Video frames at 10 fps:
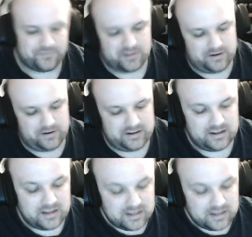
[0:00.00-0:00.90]
Right?
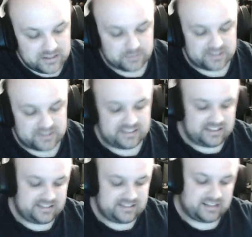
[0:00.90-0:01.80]
So we'll see
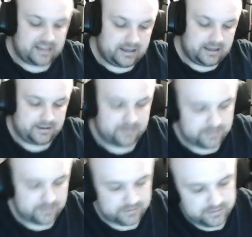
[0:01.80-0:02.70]
this again
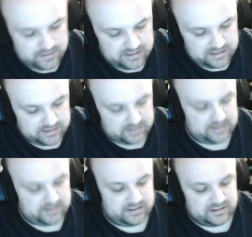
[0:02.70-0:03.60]
in a
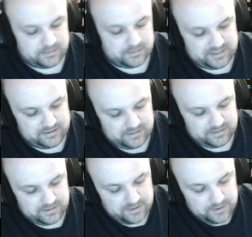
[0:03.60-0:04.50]
little bit.
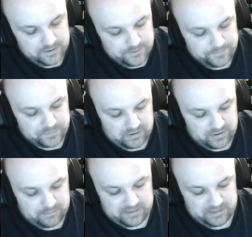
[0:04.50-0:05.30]
Right? But